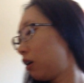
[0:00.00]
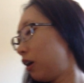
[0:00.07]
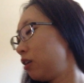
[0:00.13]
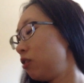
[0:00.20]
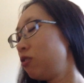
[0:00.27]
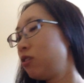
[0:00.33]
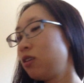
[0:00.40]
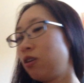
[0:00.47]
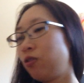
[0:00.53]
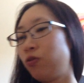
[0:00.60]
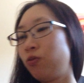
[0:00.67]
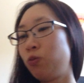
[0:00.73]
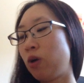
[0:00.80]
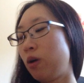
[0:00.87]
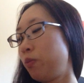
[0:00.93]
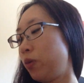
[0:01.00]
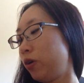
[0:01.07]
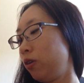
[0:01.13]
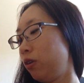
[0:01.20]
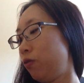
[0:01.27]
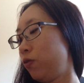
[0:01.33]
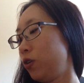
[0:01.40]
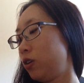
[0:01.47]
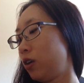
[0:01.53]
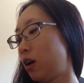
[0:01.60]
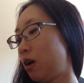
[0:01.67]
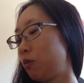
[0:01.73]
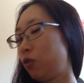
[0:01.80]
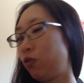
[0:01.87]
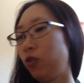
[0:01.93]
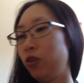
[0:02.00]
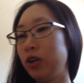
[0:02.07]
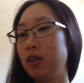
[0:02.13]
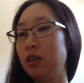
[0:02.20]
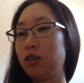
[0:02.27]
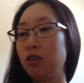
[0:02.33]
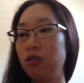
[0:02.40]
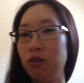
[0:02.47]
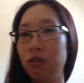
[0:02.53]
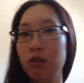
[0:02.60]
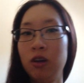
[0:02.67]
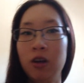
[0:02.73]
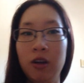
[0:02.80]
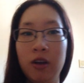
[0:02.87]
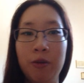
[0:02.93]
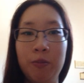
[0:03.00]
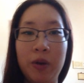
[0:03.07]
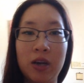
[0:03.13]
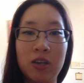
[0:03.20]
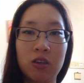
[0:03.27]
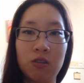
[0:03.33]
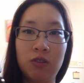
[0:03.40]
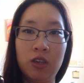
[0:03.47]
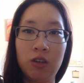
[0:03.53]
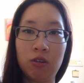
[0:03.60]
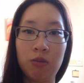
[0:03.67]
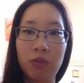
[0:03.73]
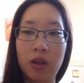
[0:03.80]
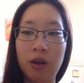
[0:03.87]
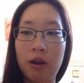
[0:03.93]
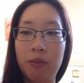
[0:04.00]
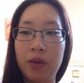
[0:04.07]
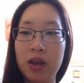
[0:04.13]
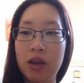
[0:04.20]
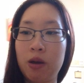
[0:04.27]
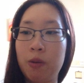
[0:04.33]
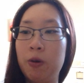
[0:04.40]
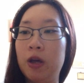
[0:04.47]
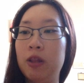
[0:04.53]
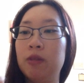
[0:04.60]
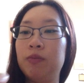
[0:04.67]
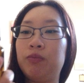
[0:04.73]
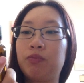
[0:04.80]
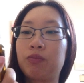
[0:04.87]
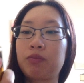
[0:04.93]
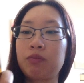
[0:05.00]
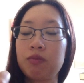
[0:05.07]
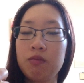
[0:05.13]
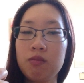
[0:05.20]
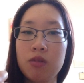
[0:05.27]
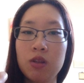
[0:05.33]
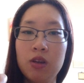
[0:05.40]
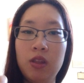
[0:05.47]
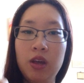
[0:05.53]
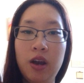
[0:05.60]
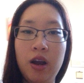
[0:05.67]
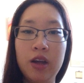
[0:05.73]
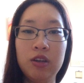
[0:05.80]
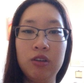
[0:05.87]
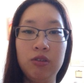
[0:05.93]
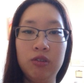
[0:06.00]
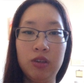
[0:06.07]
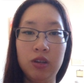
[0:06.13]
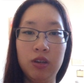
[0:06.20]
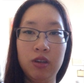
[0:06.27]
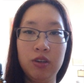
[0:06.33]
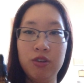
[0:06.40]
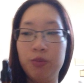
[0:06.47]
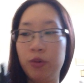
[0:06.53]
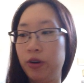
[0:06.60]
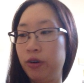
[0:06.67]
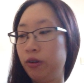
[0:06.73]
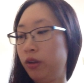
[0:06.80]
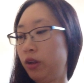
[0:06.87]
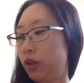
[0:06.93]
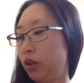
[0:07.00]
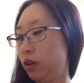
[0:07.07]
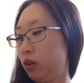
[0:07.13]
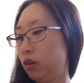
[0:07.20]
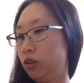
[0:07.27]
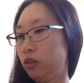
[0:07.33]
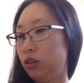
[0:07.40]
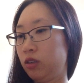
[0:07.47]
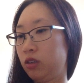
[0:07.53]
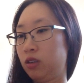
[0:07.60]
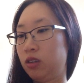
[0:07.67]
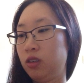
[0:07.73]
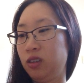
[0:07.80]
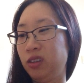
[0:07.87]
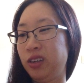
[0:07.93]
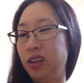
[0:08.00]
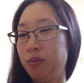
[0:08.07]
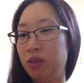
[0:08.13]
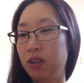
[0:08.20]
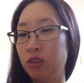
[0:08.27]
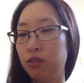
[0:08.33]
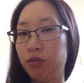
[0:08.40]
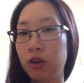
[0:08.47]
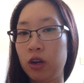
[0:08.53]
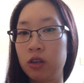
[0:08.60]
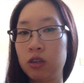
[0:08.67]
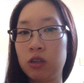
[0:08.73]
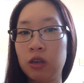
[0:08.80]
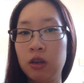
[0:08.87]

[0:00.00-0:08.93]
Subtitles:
use it one bottle a few times for each new batch of serum that I make, but then I use a new bottle just to keep things fresh.